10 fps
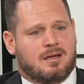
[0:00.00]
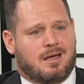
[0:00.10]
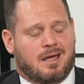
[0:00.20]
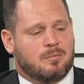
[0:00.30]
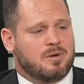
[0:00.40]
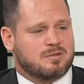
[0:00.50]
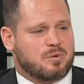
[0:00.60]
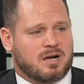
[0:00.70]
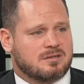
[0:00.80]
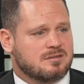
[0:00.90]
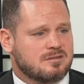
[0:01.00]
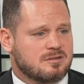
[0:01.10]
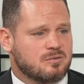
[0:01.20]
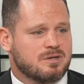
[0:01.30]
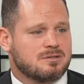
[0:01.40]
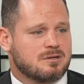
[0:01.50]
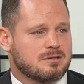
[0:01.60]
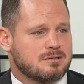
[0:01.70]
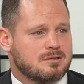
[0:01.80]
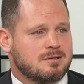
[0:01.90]
and best practices in
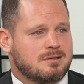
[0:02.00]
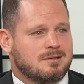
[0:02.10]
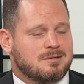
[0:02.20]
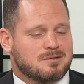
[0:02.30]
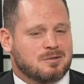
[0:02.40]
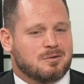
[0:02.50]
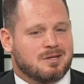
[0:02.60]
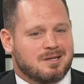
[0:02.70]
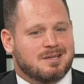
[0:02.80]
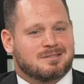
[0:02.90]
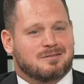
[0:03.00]
research. So it's a